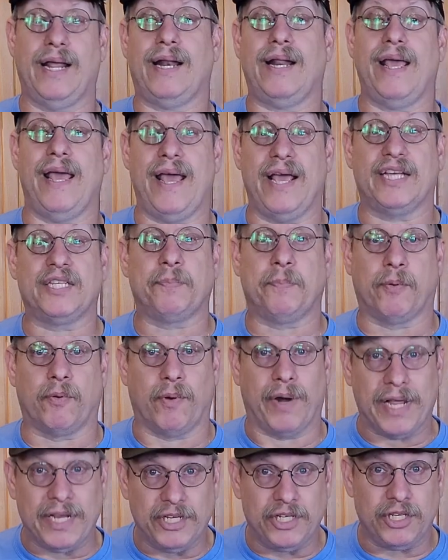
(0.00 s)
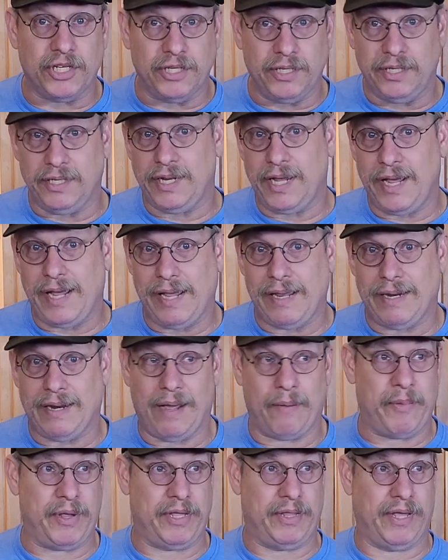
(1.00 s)
not an expiration date.
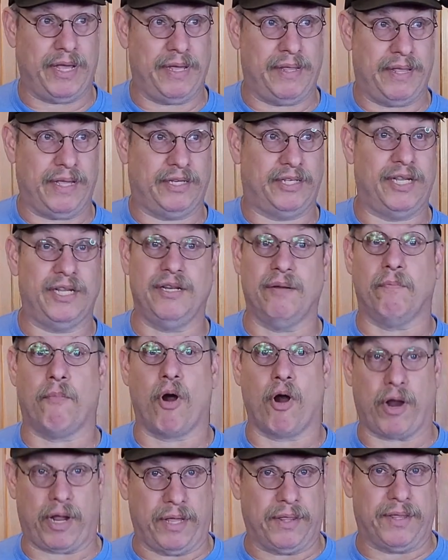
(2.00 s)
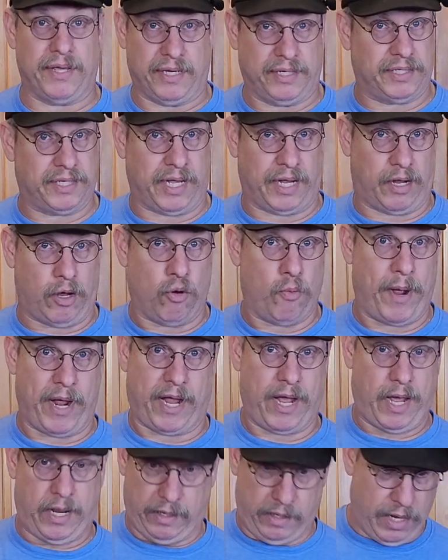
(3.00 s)
I mean, they tend to market things like, oh my
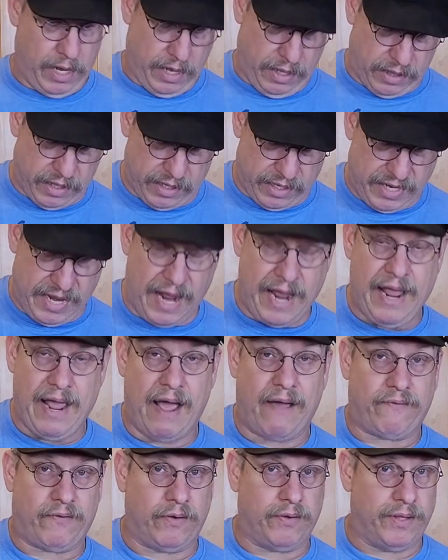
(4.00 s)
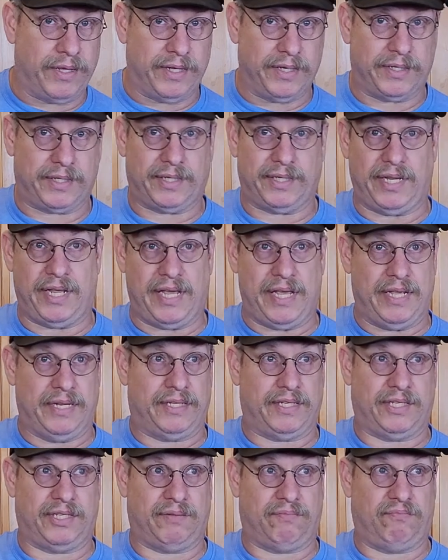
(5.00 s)
God, the day after this,
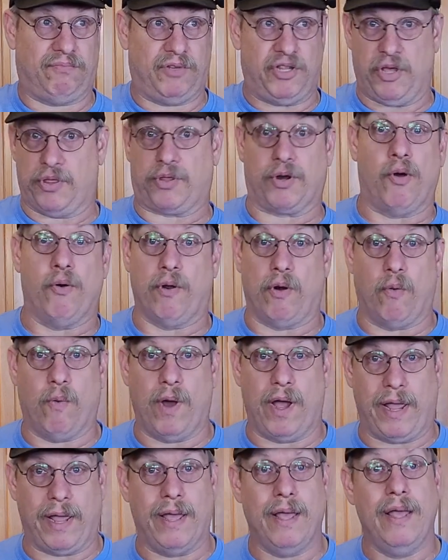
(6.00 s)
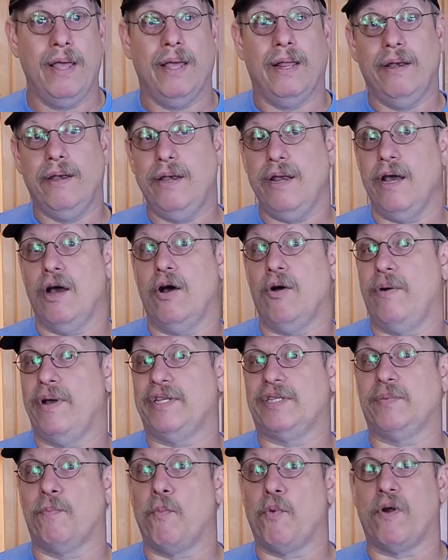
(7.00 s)
you throw it away. No,
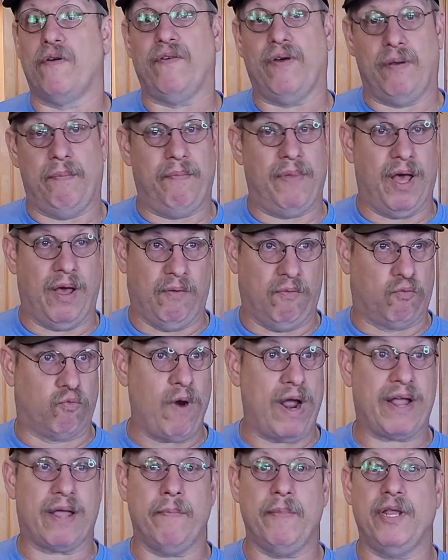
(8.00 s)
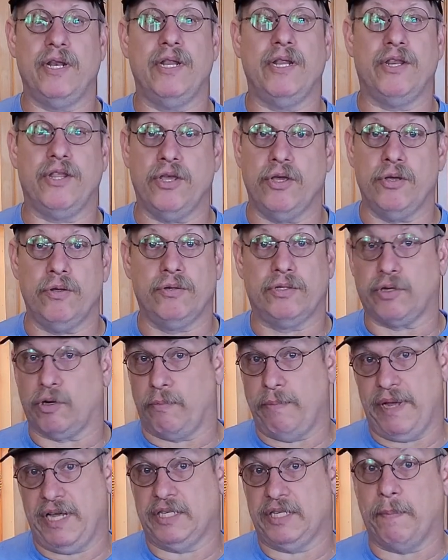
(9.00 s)
it's more of a recommended use or
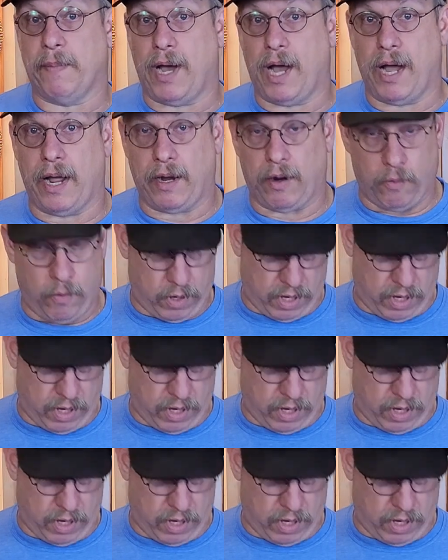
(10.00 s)
best buy or